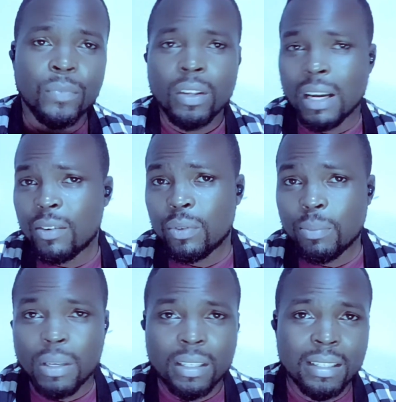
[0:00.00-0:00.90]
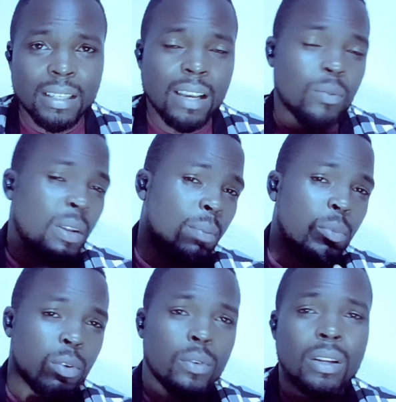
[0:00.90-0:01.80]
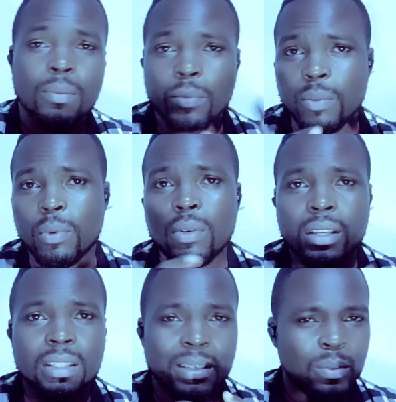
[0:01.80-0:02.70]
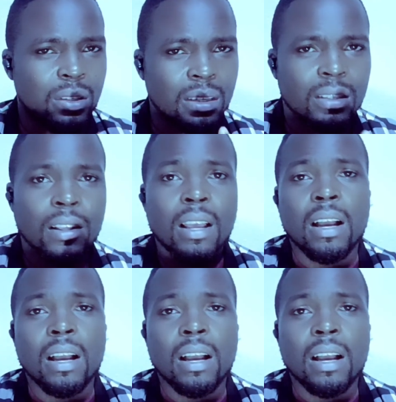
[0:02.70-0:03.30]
and those basics will help you in your brooding process,